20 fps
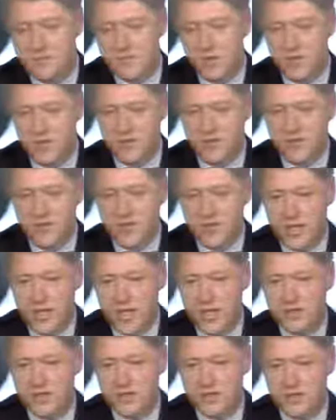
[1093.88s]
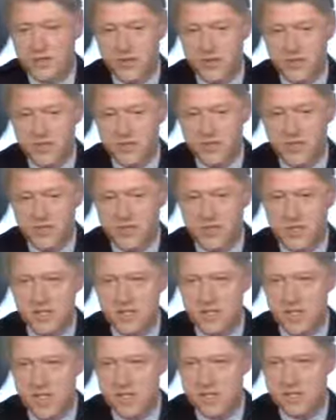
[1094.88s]
Well, the, the answer to the first question
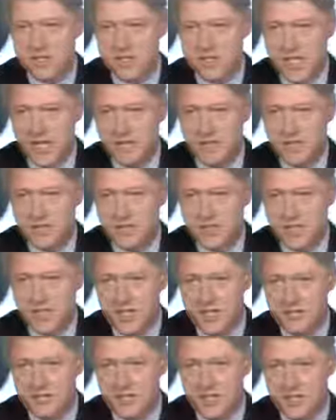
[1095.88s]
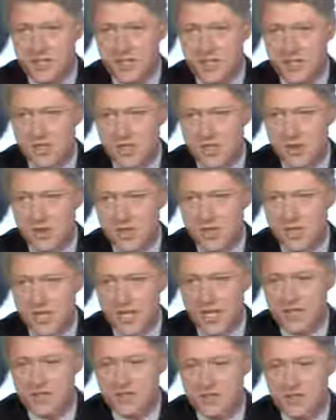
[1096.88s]
is yes, the damage assessment is ongoing.
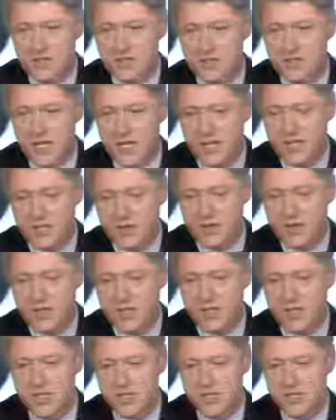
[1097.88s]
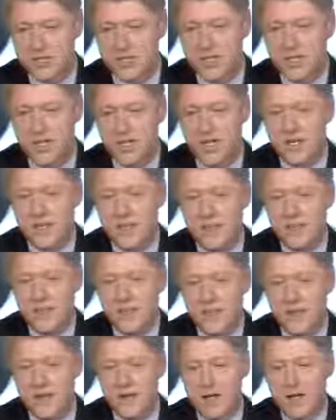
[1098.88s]
The answer to the second question is
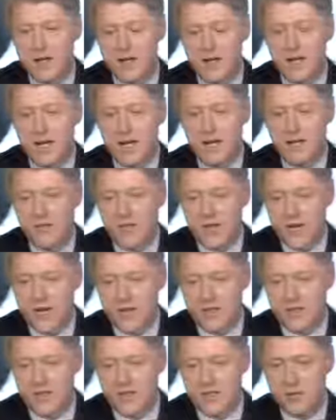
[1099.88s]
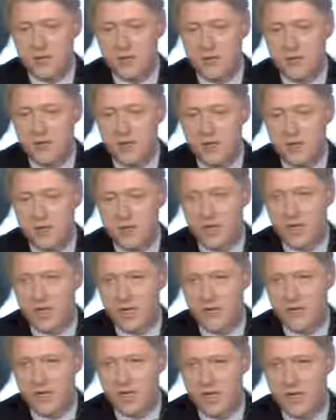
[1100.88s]
uh, I have gotten a, a,
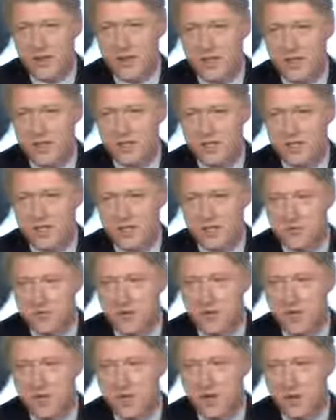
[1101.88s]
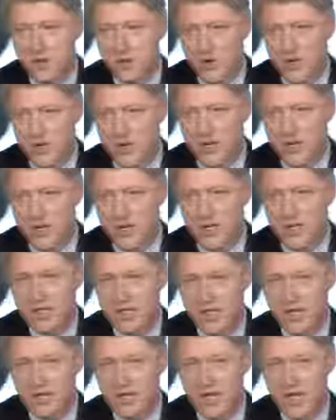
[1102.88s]
preliminary assessment. They are working on it.
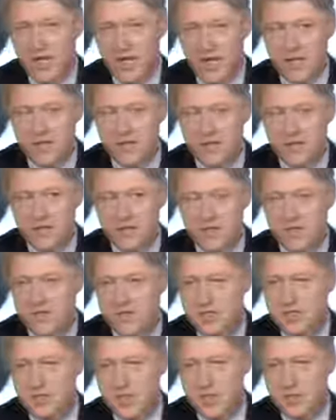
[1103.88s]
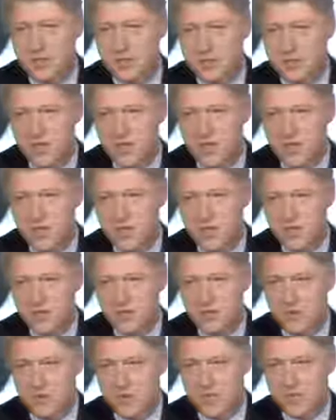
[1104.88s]
Uh, I had a dis good discussion with uh,
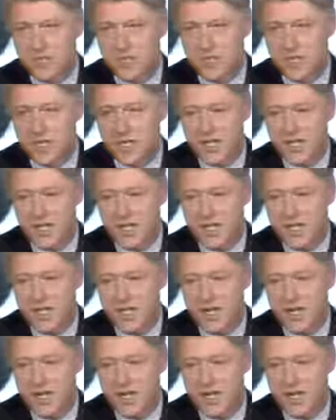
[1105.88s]
Mr. Woolsey today.